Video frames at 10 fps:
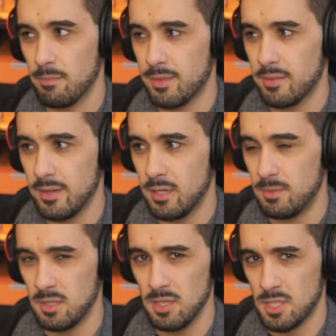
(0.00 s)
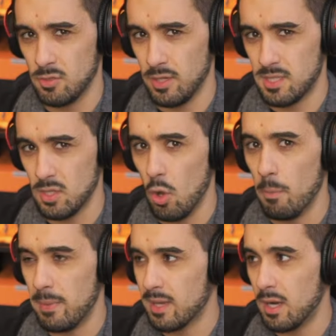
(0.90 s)
there, but also it's
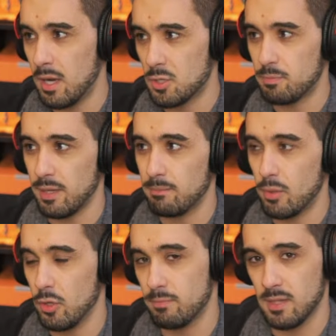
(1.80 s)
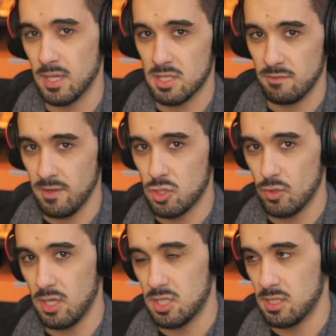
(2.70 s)
omega hard to pinpoint because the
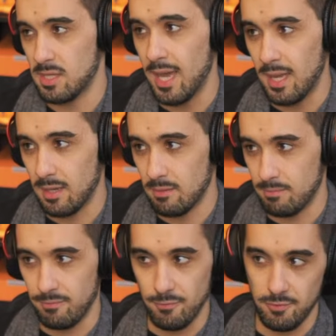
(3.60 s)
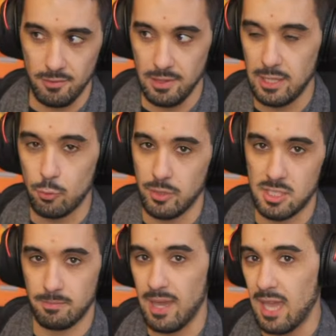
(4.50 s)
fluctuation and liquids
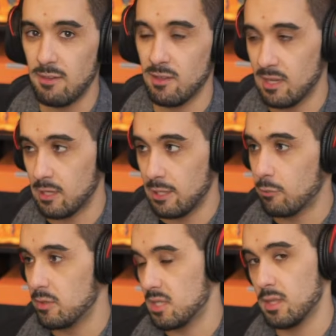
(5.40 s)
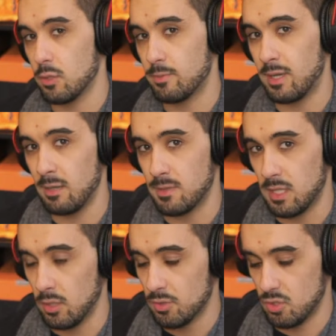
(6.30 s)
behaving like liquids in those pipes and
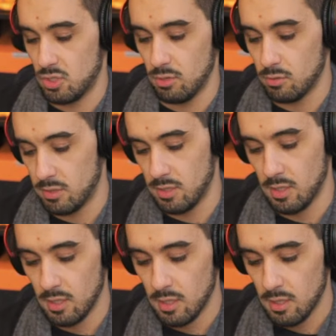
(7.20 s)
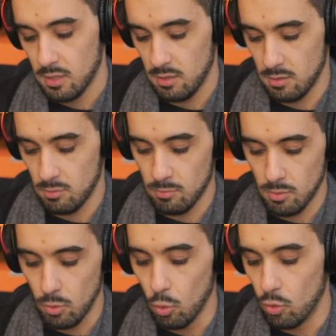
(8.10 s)
not just your,
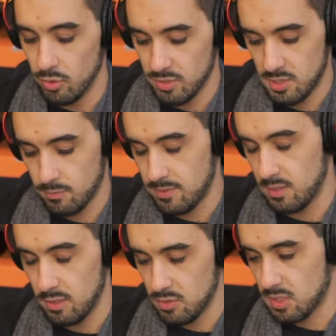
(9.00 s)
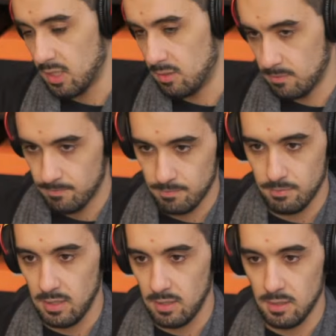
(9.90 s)
ores with a new skin
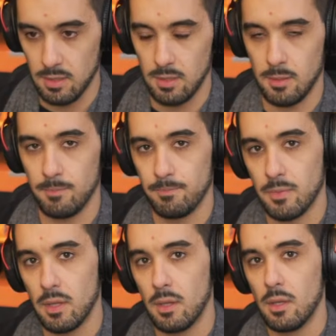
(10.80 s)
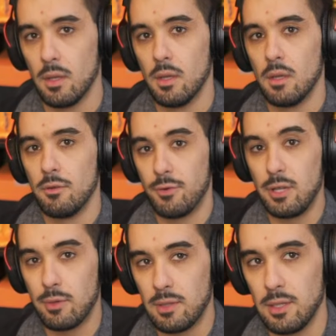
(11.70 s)
being
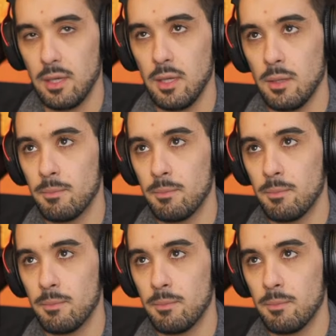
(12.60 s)
frequently,